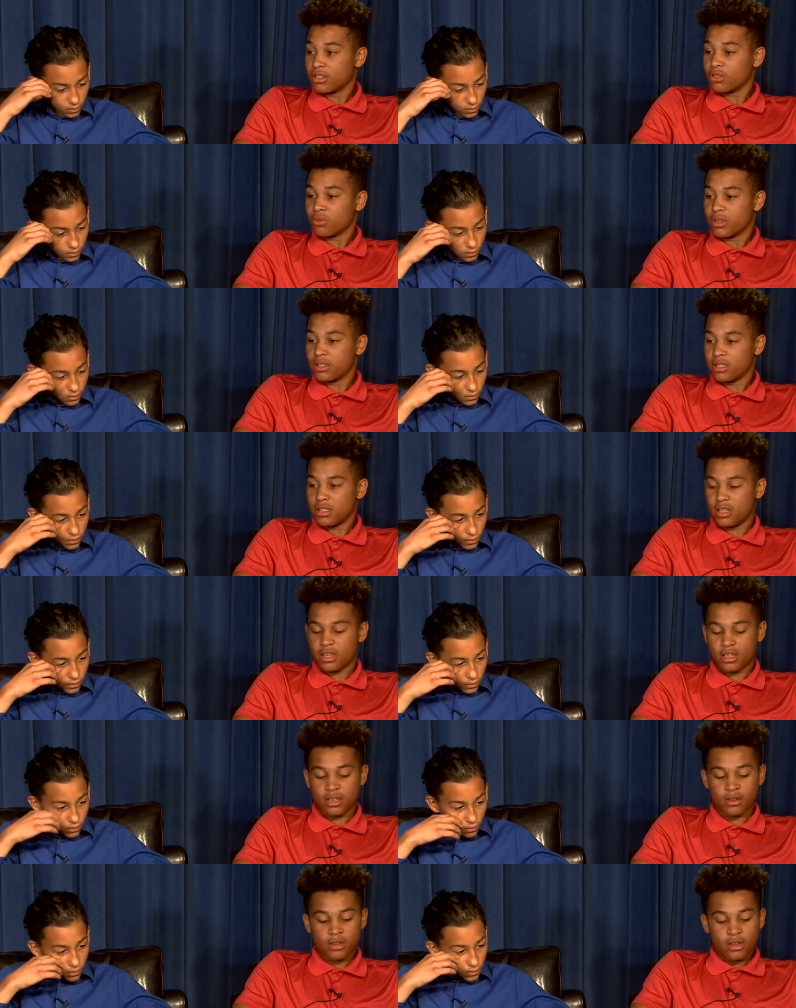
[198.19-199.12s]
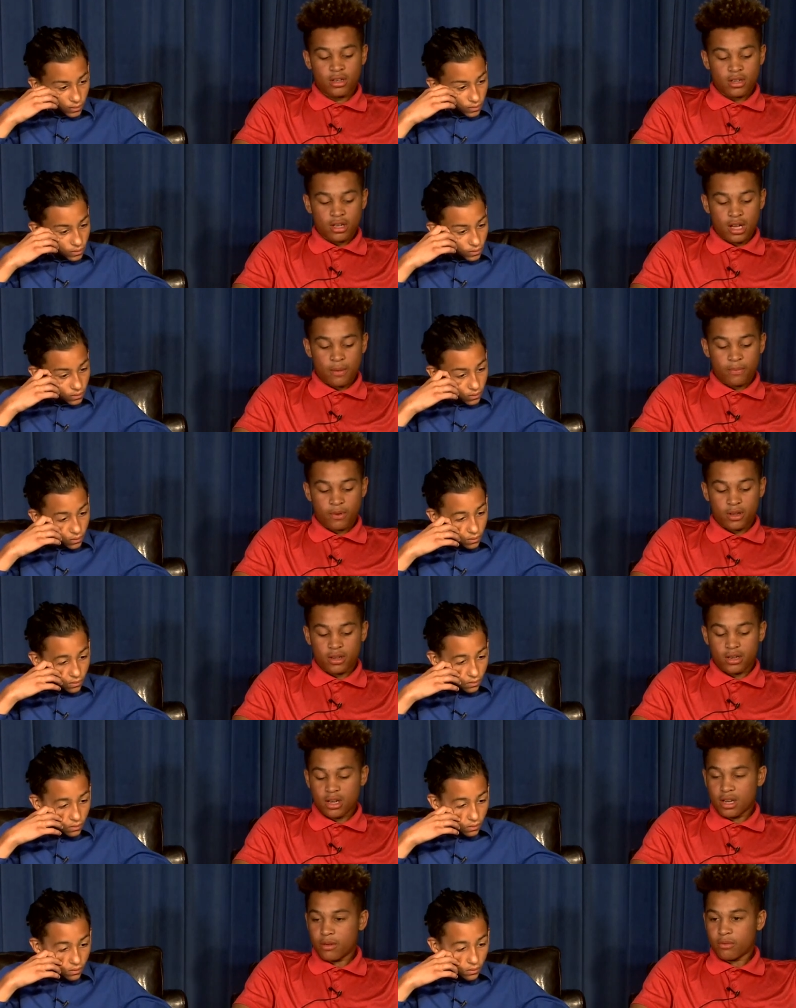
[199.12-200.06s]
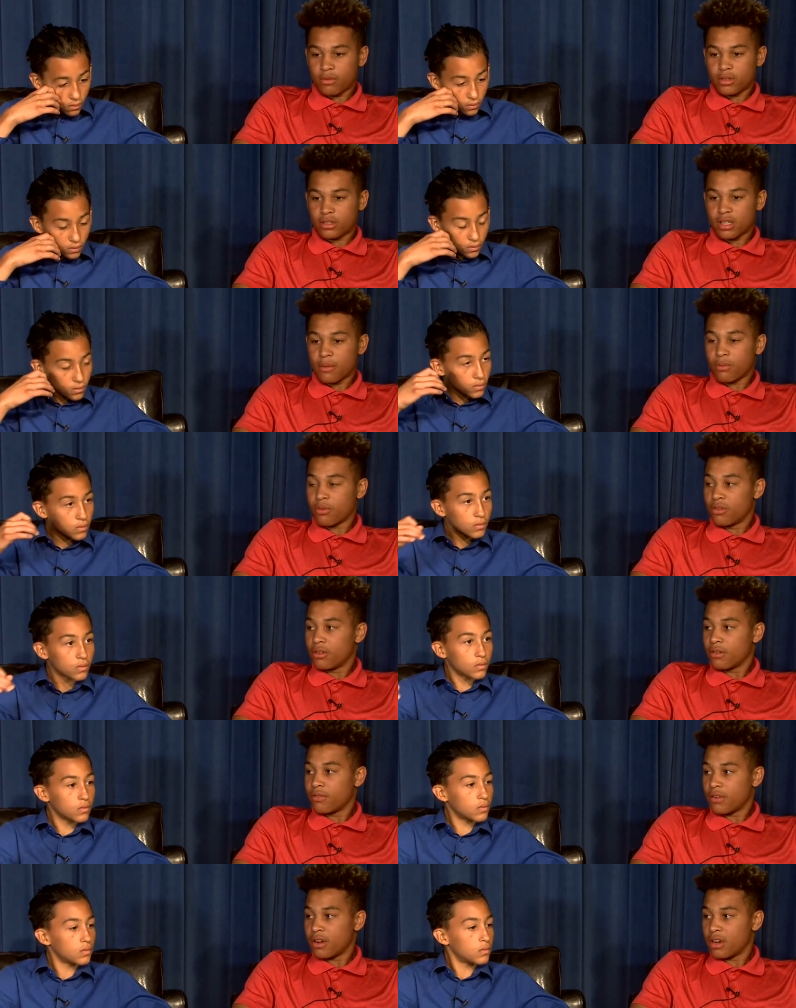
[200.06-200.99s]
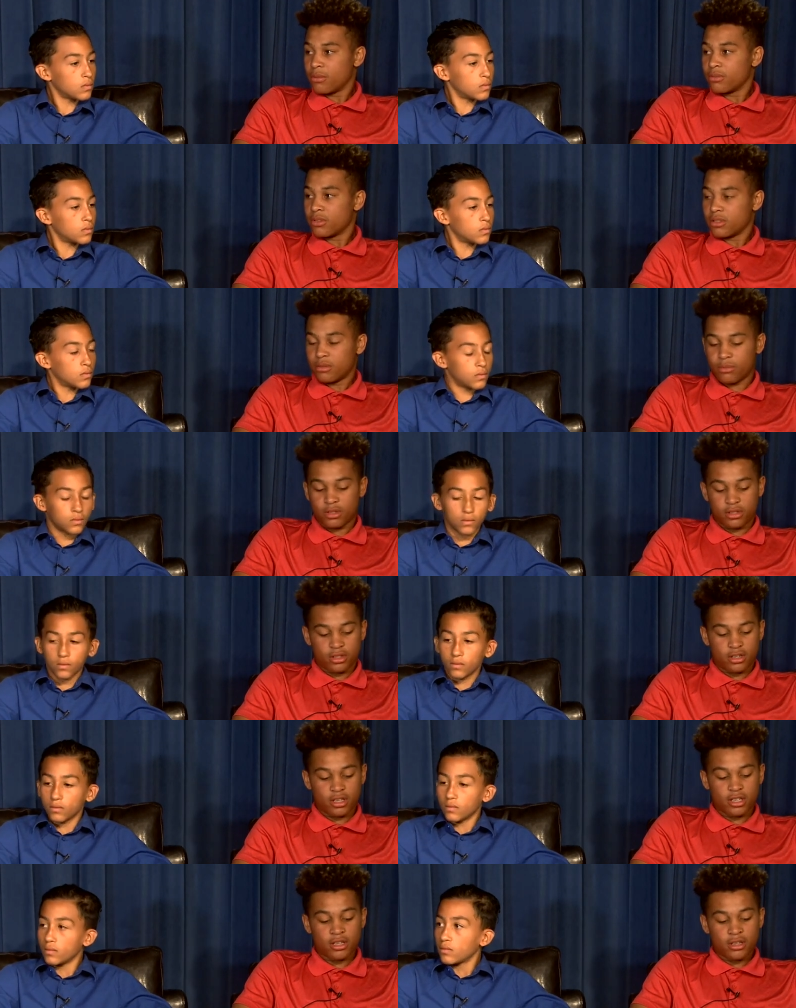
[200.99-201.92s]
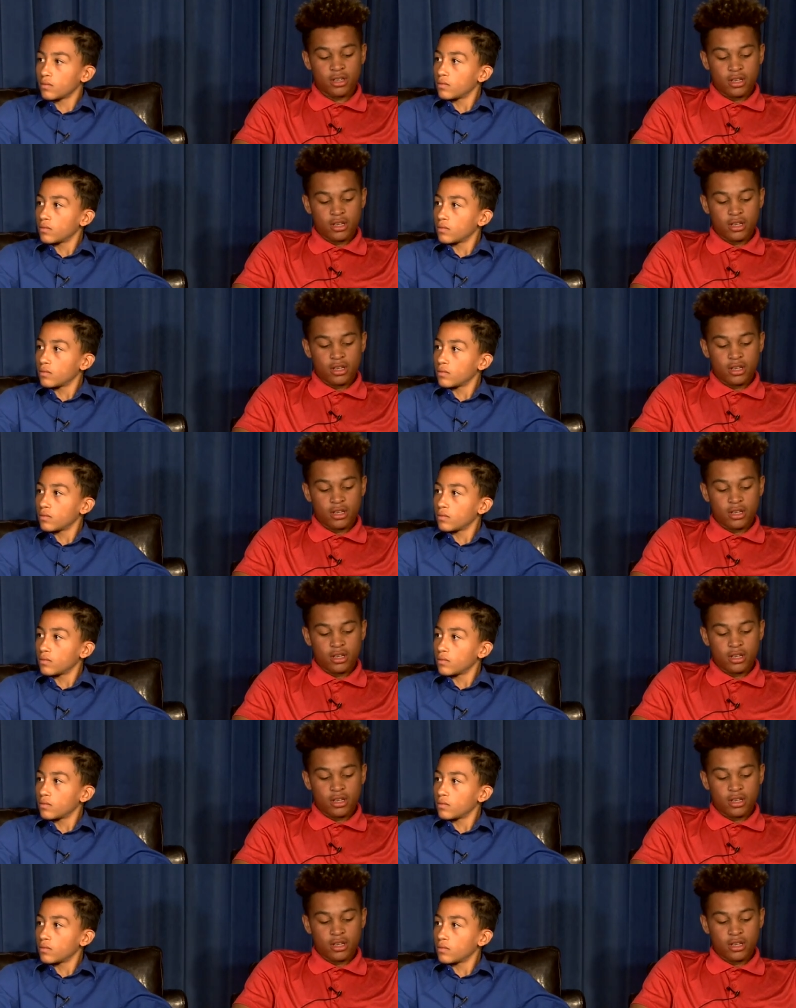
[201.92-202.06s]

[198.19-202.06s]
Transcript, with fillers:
Speaker 1: It's once a year, up in uh, it's at Purina Farms in Missouri,